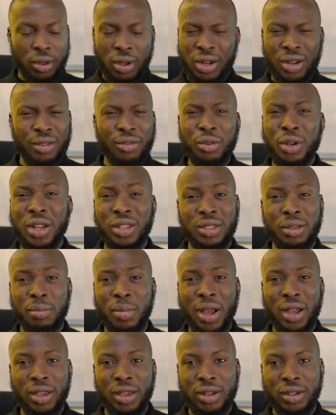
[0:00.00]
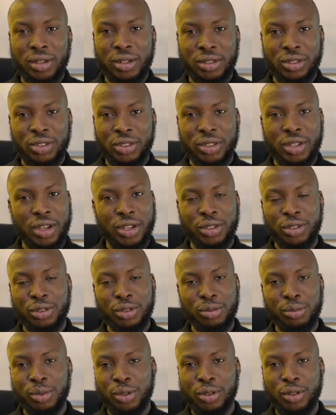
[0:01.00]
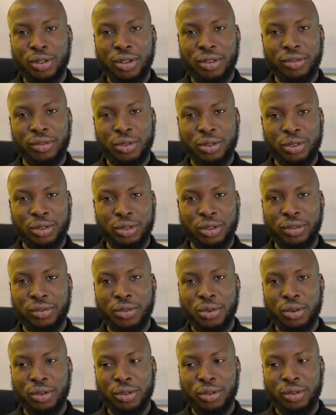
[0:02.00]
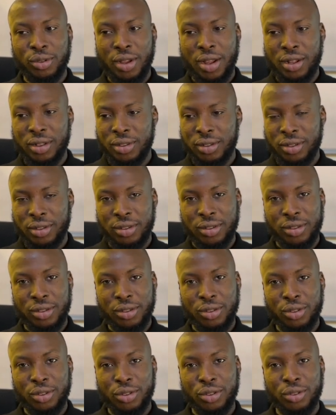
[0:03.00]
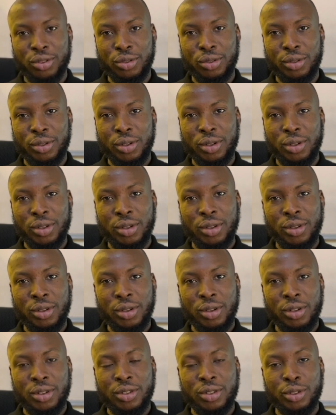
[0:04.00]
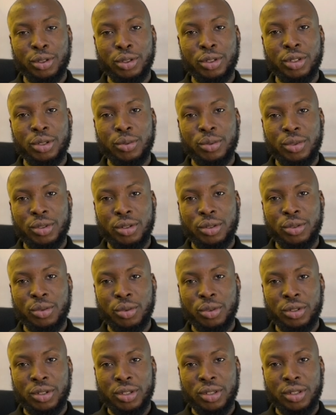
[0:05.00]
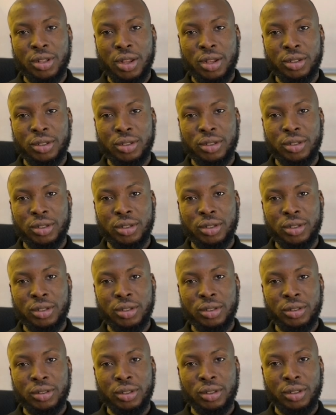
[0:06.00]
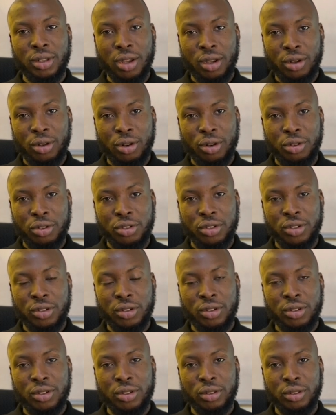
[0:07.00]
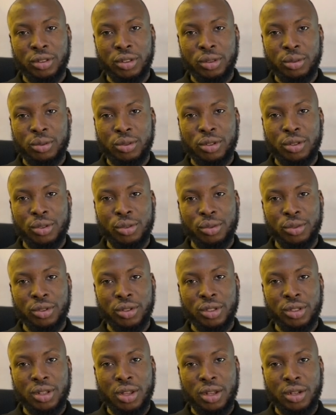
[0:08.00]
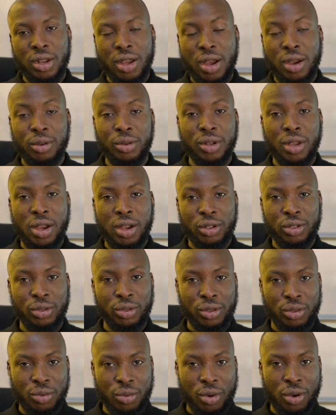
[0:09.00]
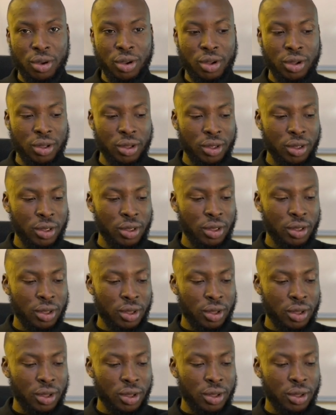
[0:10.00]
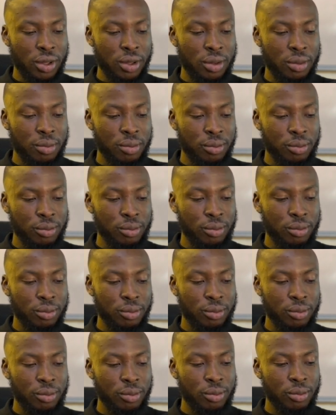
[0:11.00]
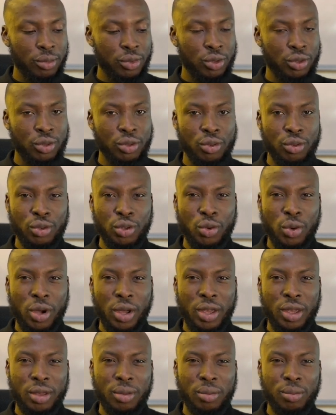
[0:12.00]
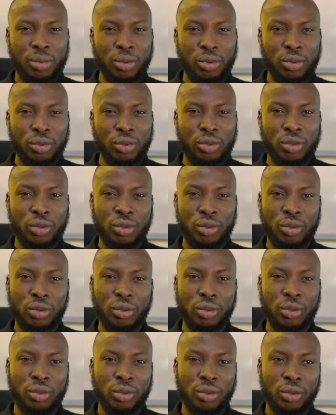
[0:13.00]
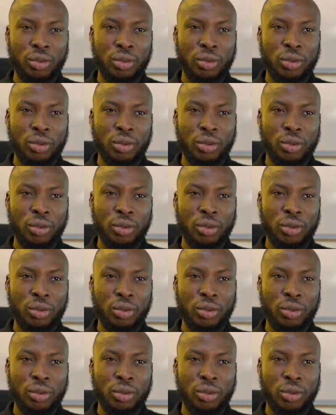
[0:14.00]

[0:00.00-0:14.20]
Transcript: And even as a back-end engineer, you shouldn't be looking for straightforward answers. It is your duty to understand the technology. It is your duty to understand how they actually work. Um, so you are able to